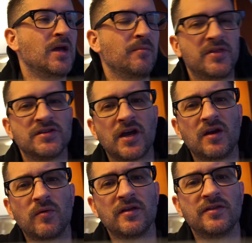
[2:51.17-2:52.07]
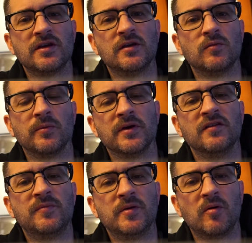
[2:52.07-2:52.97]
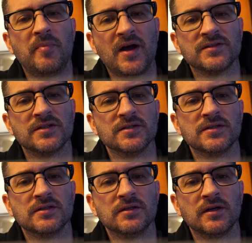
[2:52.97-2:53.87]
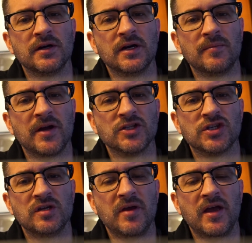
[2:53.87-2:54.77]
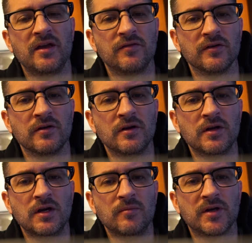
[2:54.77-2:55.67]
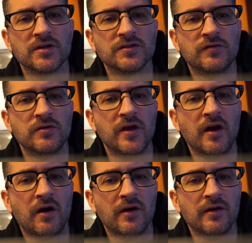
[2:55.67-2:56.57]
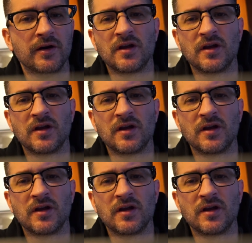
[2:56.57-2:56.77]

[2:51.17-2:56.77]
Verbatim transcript: But this kind of way of thinking, where we give people passes um, on behavior because of who they are,